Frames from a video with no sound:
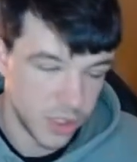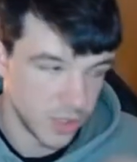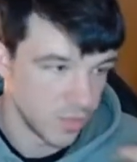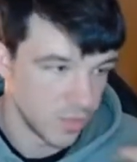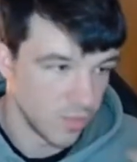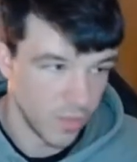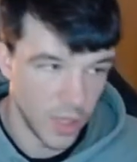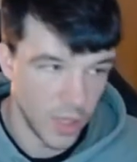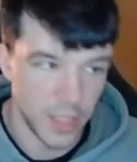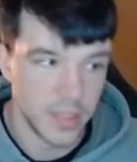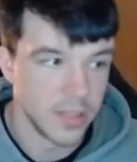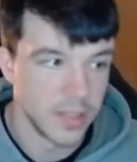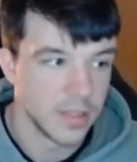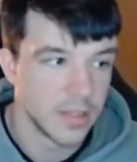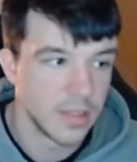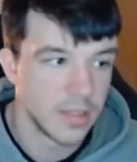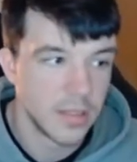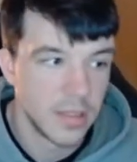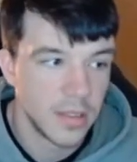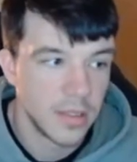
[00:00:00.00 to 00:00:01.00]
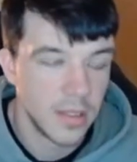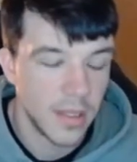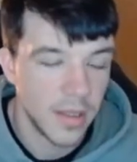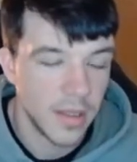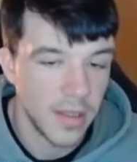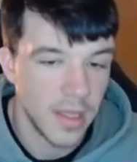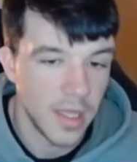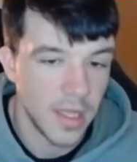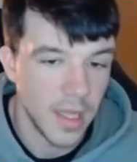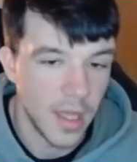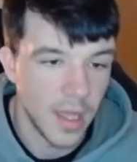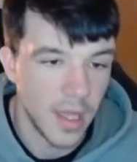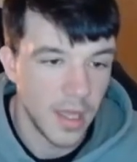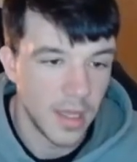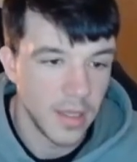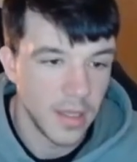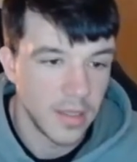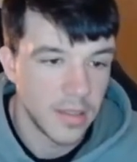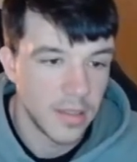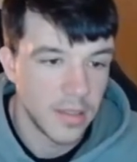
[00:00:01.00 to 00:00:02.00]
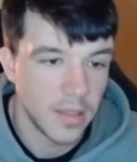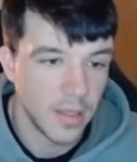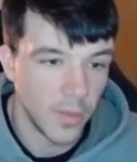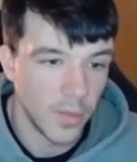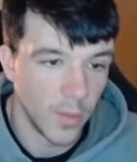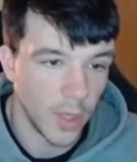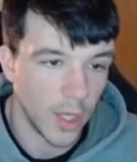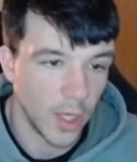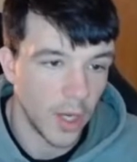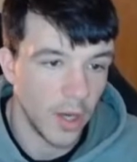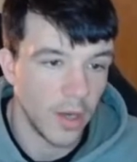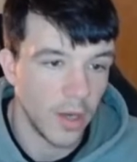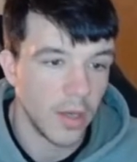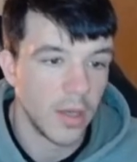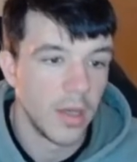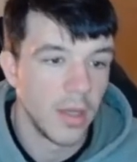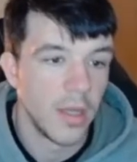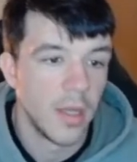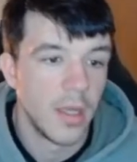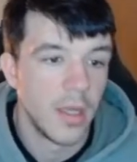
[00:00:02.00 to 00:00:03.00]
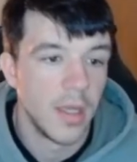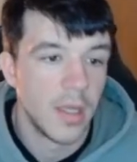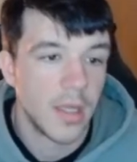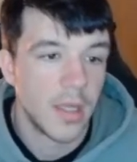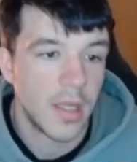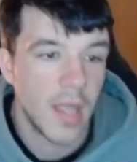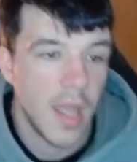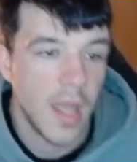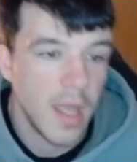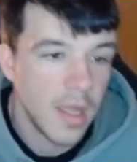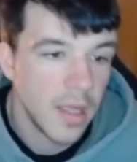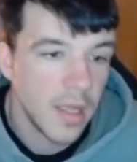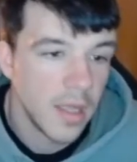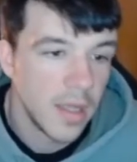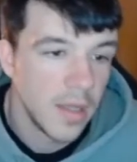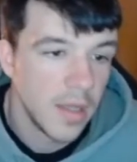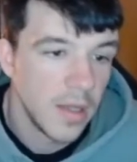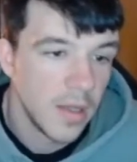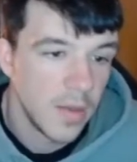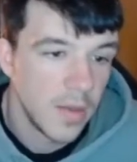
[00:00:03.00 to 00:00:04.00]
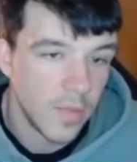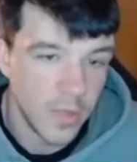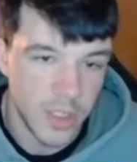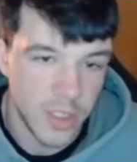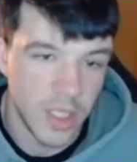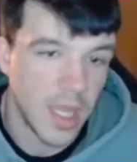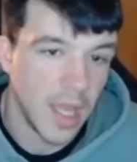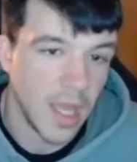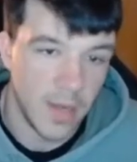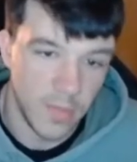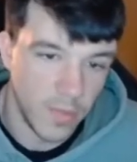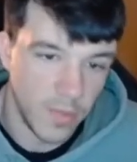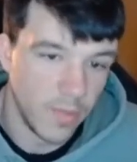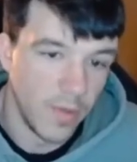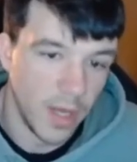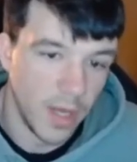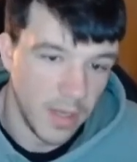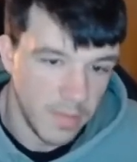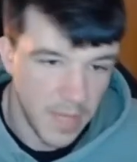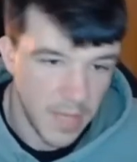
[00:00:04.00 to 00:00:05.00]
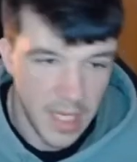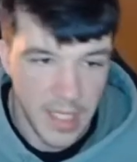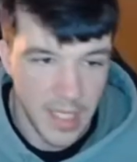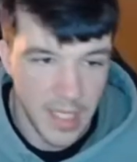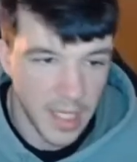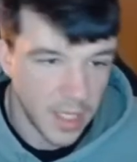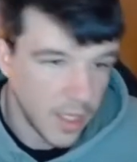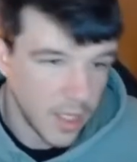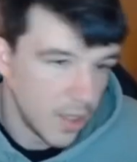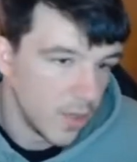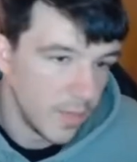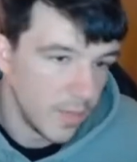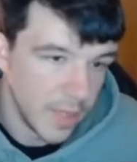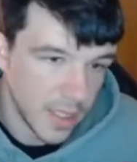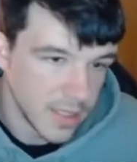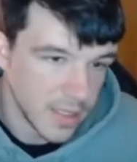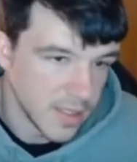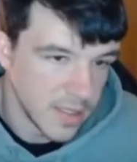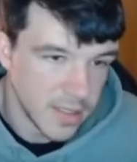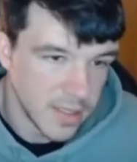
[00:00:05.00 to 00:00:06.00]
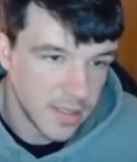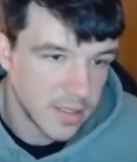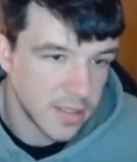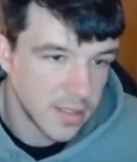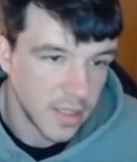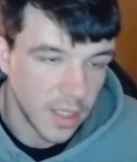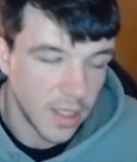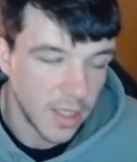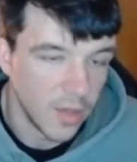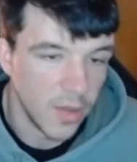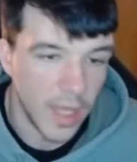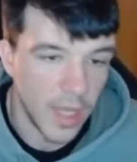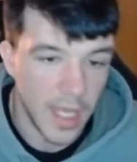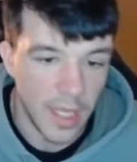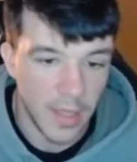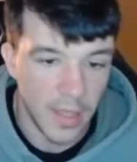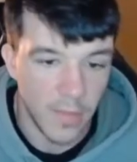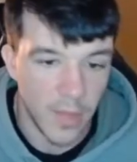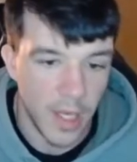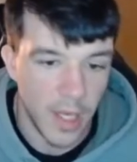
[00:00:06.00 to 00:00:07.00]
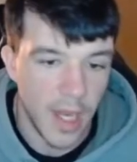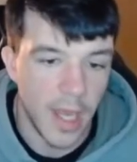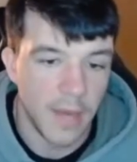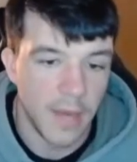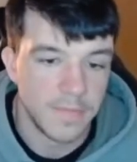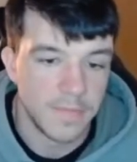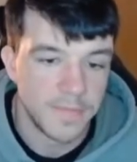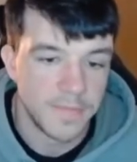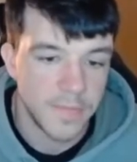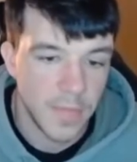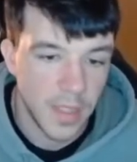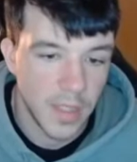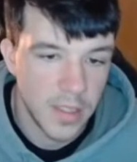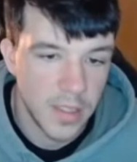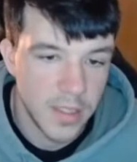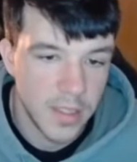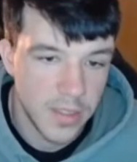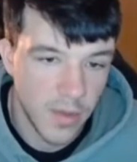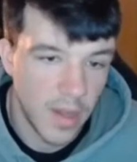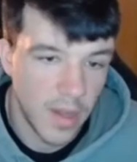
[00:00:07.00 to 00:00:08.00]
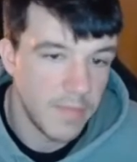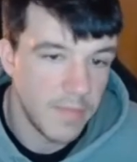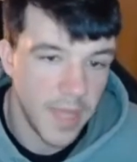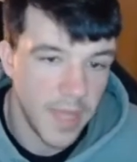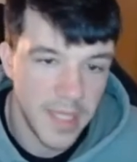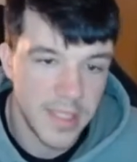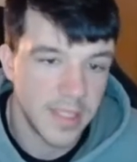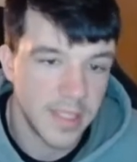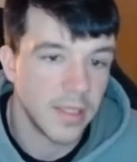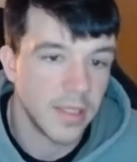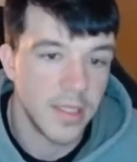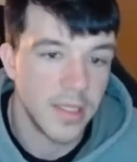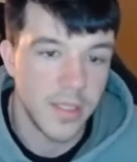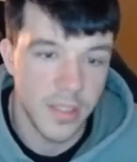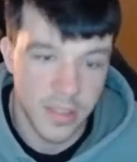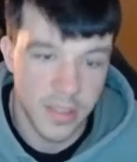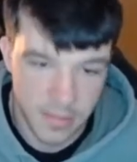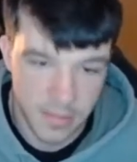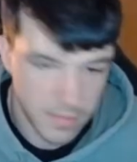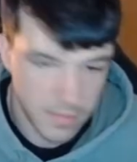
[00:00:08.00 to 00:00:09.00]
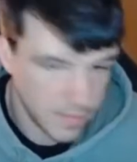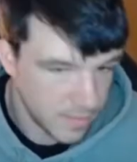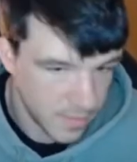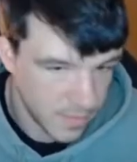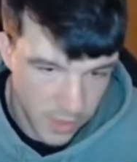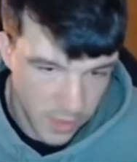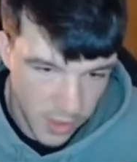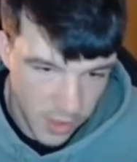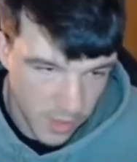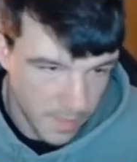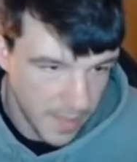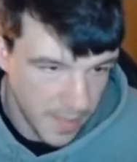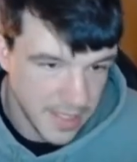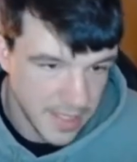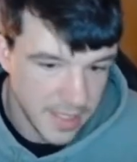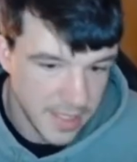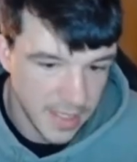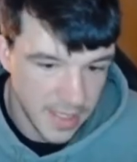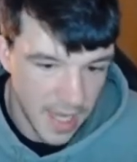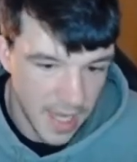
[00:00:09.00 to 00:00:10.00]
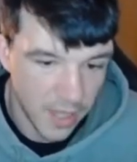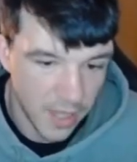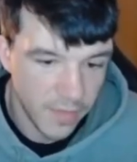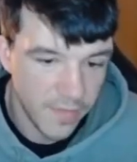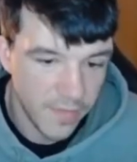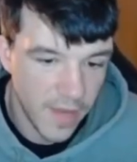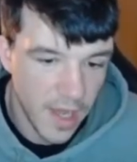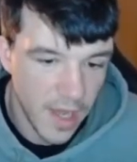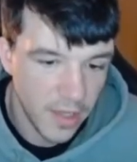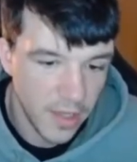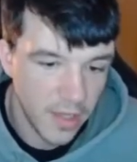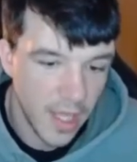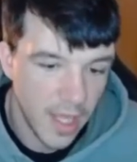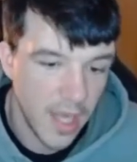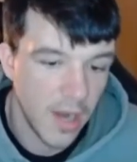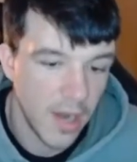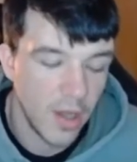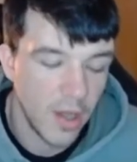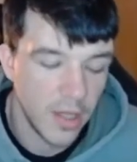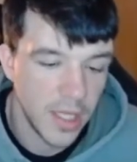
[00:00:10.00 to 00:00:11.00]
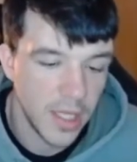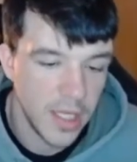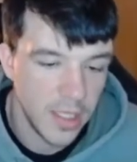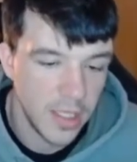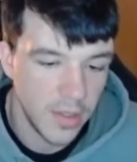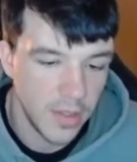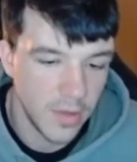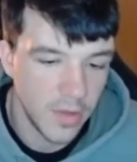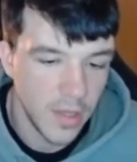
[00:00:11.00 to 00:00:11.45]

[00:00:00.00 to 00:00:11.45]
runs the, uh, the worker, okay? Which again will run main.go because it's Golang and whatnot. So I'm basically just your basic Docker file, and all I do